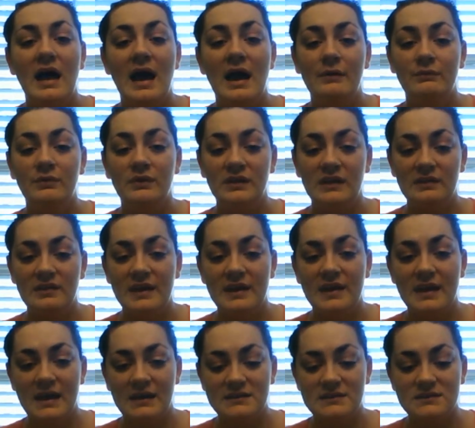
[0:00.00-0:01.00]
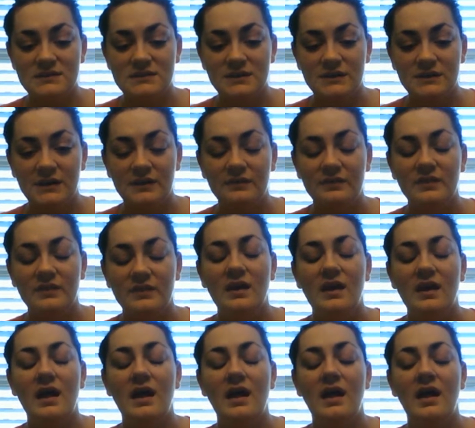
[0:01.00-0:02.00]
I really like Esther
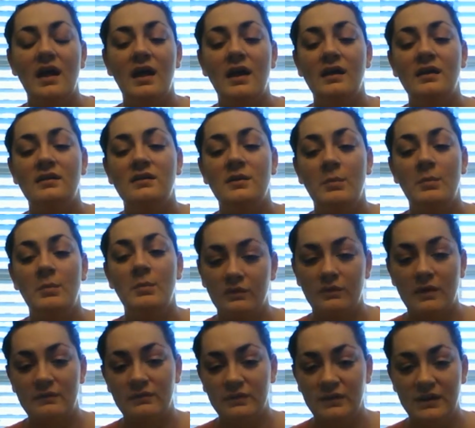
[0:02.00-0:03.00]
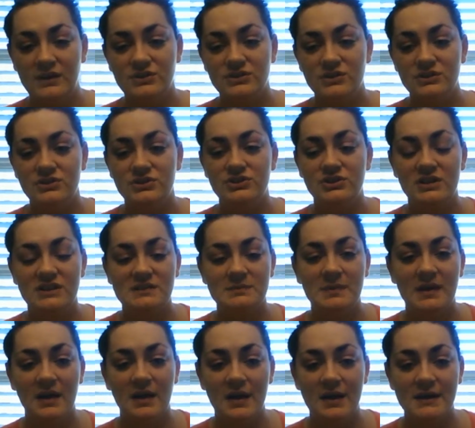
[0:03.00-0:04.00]
and the book of Revelations, just
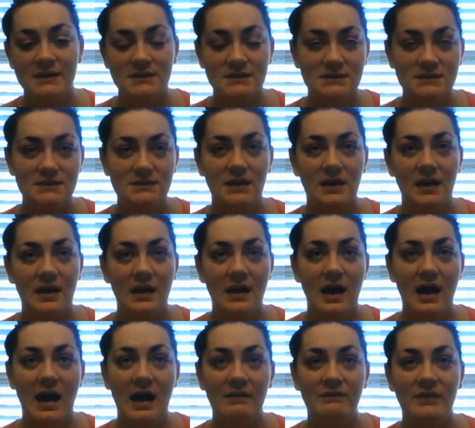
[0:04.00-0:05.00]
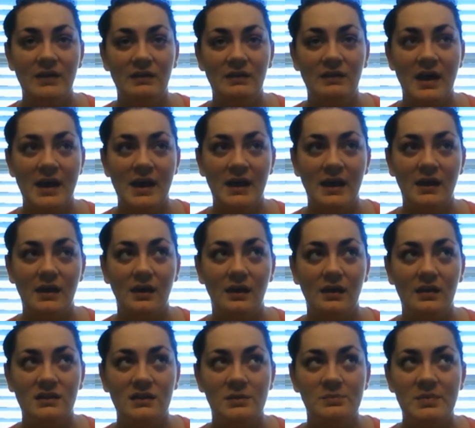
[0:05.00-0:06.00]
because I feel like
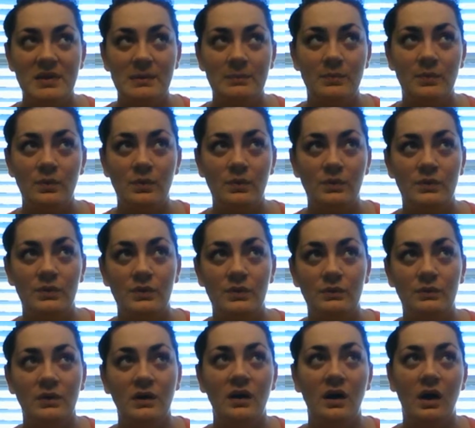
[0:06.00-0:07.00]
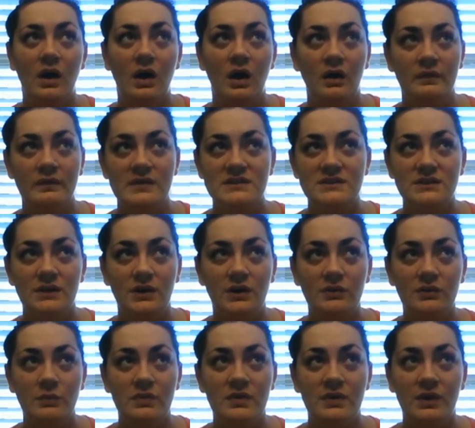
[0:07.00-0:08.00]
the people who are on this
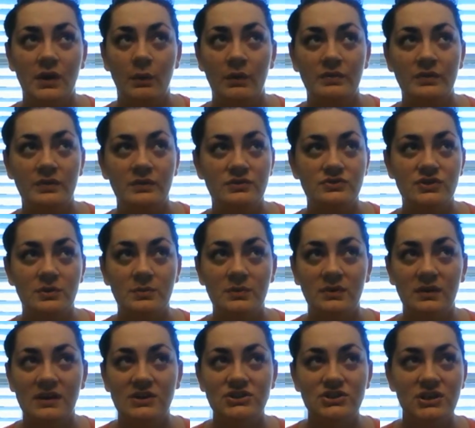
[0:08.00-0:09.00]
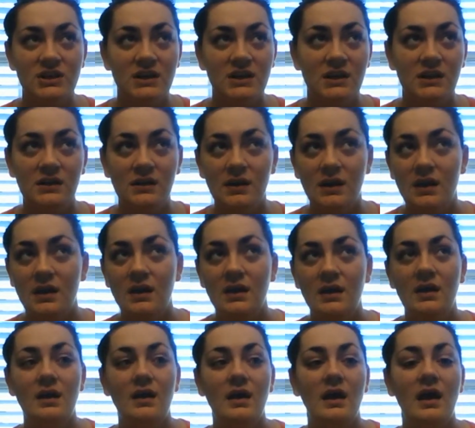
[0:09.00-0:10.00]
earth when they're going through the tribulation
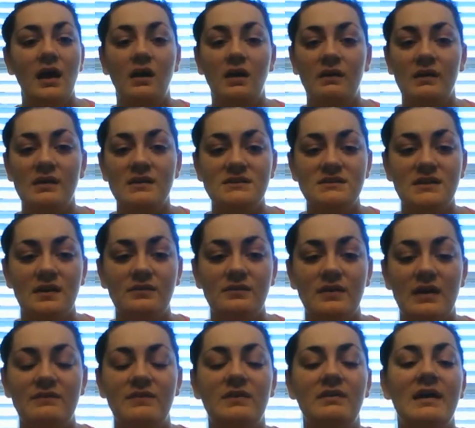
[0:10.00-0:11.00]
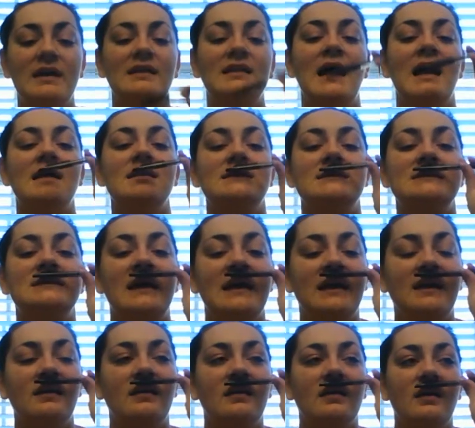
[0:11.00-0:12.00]
and all that stuff, I feel like that's
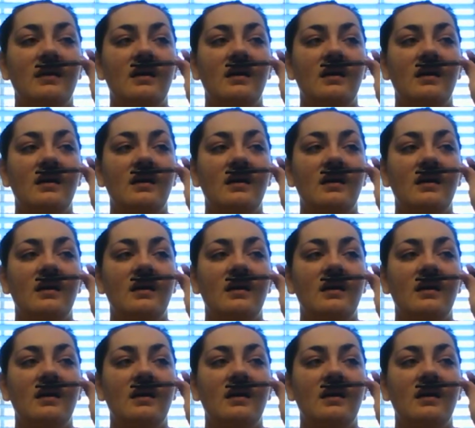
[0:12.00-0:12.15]
like